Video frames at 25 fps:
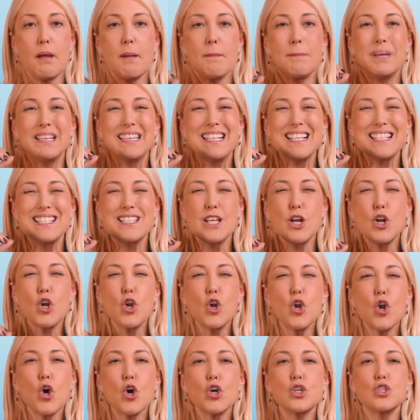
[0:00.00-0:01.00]
But there's a
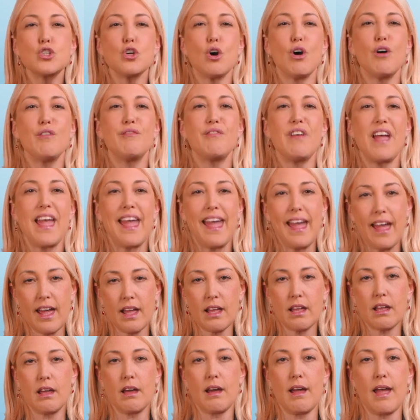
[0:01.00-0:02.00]
lot of
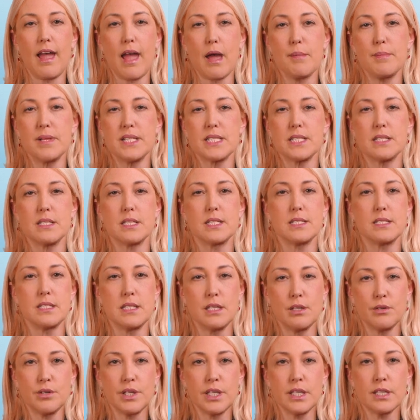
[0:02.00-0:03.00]
anger amidst the
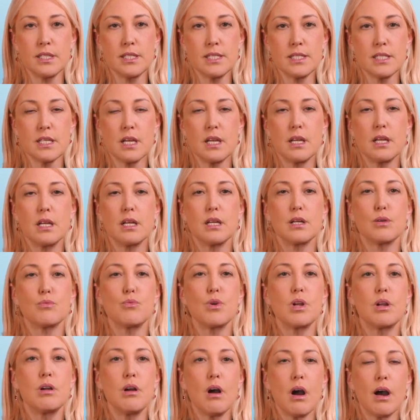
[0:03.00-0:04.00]
Syrians
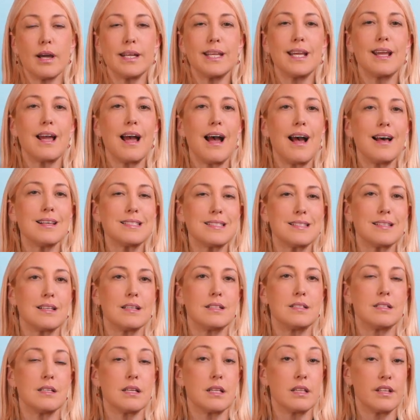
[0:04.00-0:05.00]
regarding
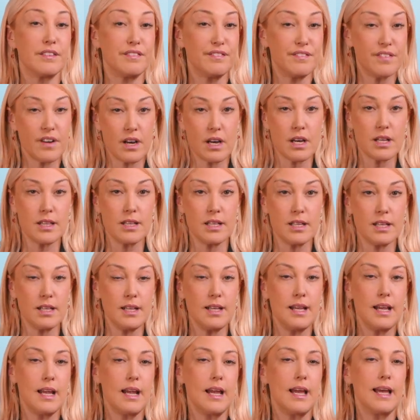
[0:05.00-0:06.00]
Assad the father
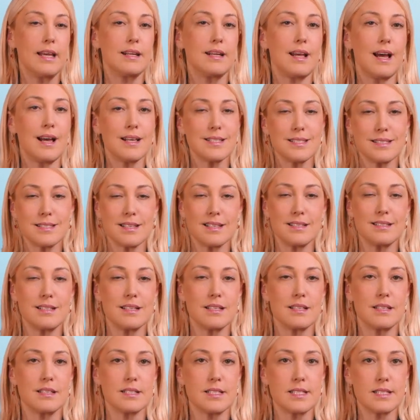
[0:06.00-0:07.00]
and Assad
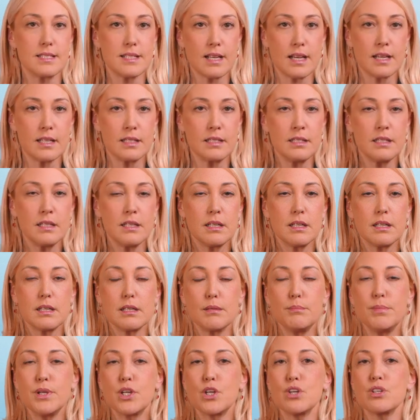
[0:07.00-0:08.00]
the son
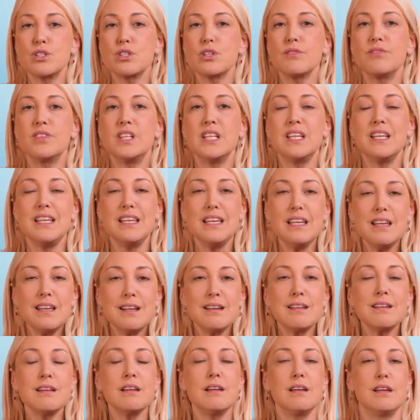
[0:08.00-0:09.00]
because of the
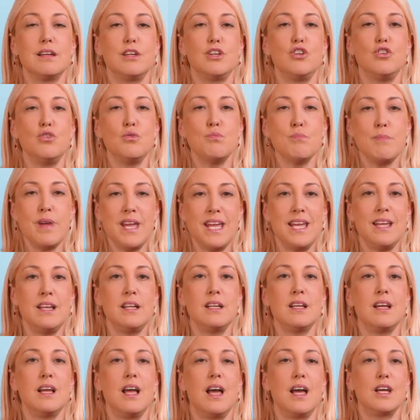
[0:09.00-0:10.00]

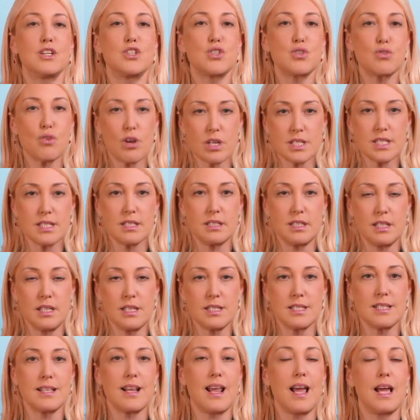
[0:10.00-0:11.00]
inhumane
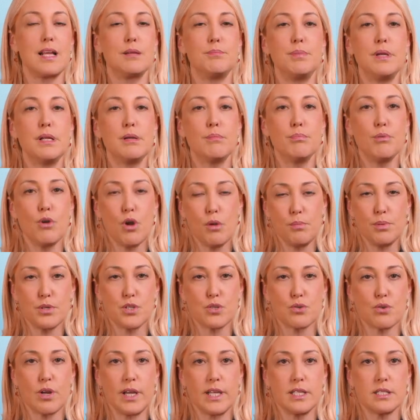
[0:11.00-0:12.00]
atrocities that had been
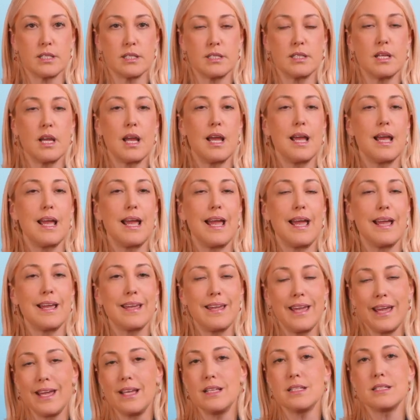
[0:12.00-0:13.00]
perpetrated
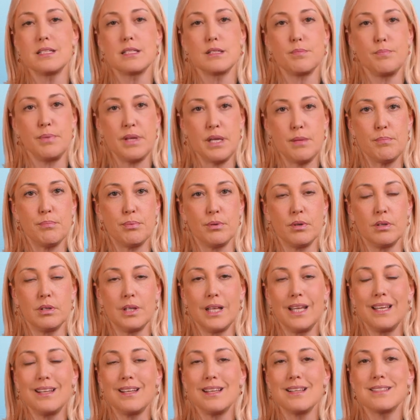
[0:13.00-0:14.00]
against people.
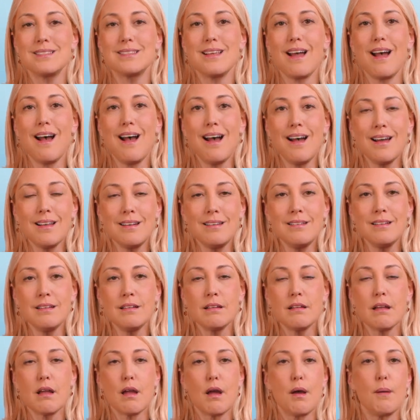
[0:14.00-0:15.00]
It is
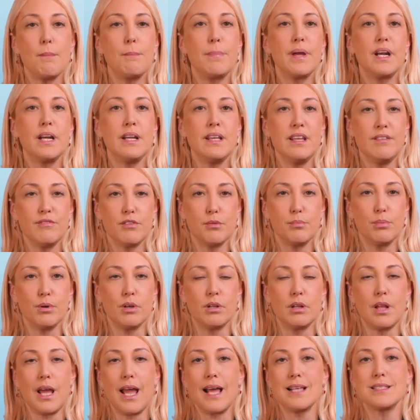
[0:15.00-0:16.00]

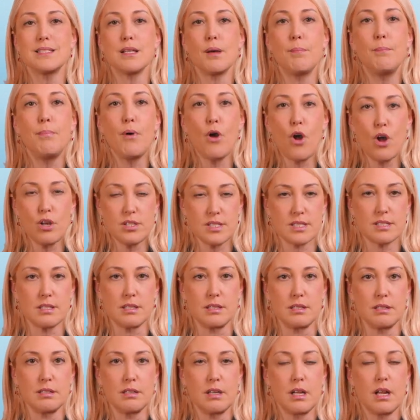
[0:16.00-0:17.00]
unbelievable as a
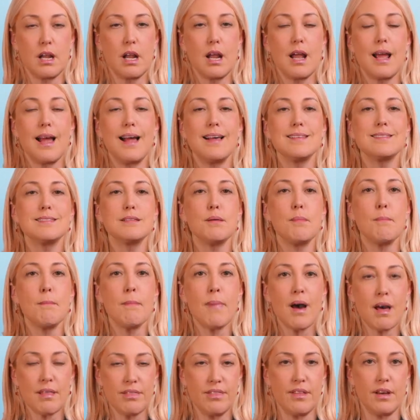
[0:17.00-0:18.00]
person, as a
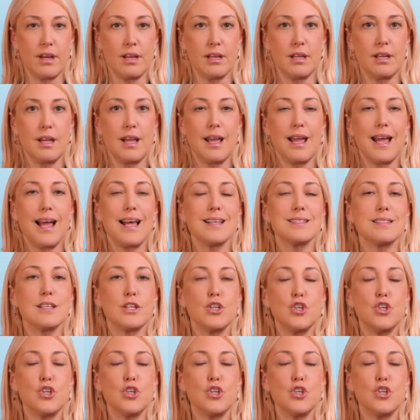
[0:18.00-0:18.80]
mother, as a